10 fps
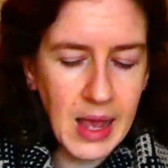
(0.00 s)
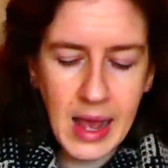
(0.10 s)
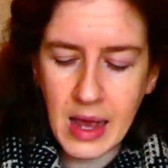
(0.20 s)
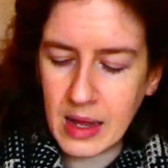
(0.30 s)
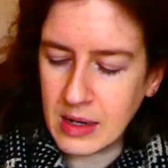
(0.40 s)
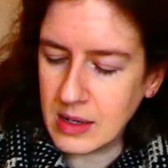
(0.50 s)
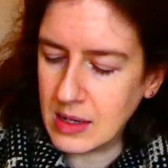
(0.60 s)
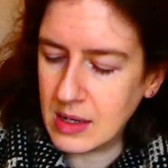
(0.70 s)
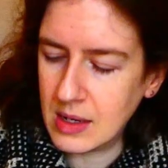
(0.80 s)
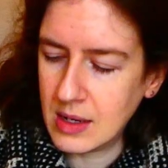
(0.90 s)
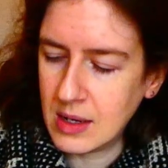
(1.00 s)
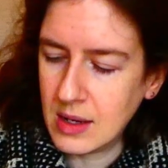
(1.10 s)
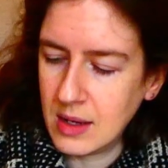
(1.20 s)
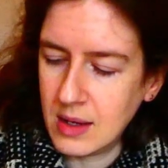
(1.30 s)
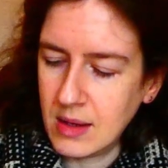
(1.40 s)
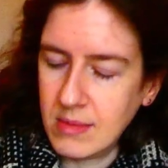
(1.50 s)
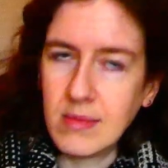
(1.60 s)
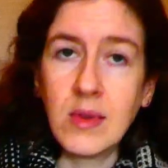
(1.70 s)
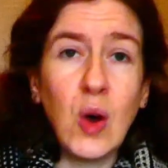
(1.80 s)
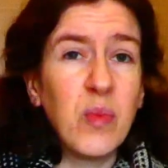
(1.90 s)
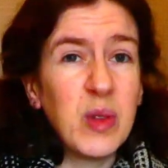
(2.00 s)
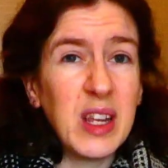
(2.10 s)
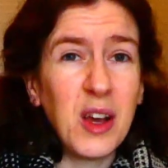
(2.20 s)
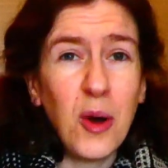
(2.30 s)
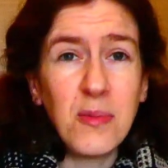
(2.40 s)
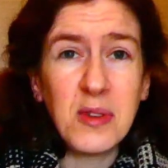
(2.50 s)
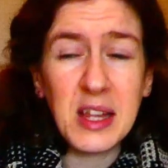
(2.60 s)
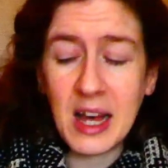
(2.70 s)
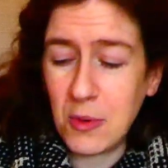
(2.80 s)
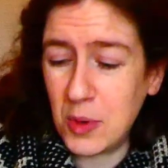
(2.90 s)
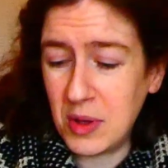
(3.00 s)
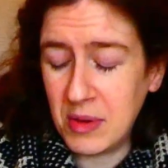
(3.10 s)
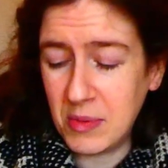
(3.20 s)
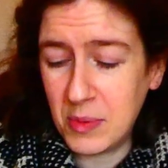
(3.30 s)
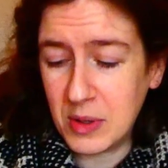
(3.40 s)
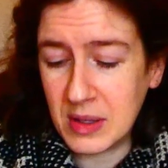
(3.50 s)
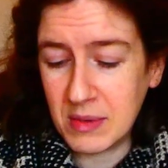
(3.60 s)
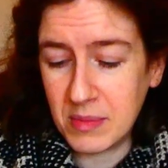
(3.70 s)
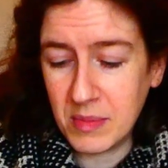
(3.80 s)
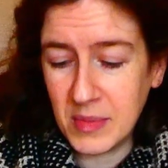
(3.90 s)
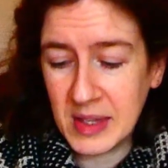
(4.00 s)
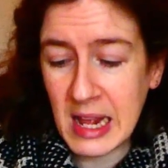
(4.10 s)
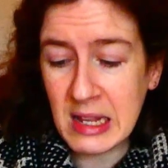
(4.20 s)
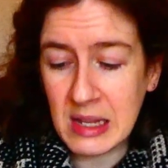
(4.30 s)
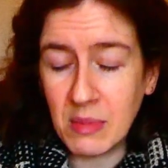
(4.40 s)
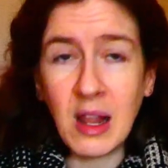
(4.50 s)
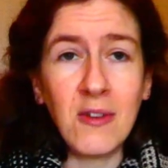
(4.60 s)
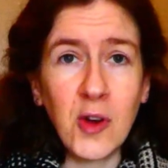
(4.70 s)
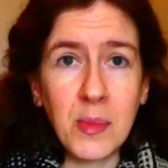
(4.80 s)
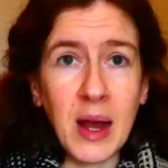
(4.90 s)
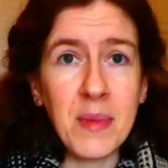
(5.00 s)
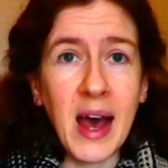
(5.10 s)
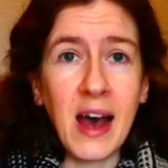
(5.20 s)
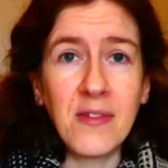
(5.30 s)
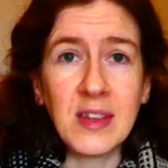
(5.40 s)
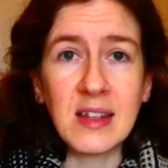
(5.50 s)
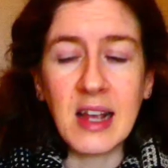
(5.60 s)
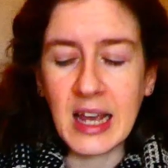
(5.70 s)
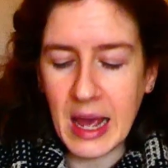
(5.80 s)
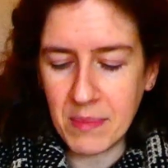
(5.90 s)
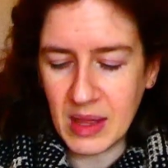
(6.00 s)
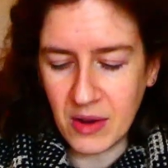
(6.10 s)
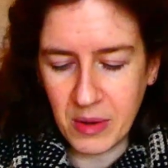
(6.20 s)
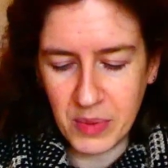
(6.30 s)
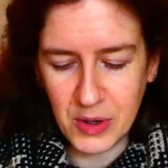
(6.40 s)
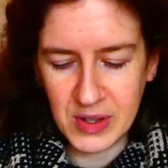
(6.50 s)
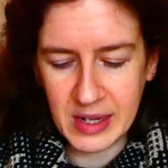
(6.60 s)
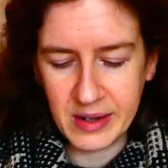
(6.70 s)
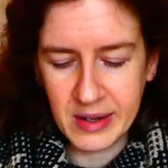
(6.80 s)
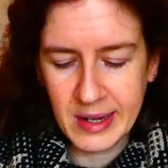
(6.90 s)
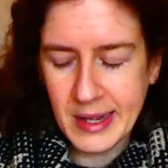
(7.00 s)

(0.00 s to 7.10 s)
and hopefully that will send some love on my behalf since I can't be there in person.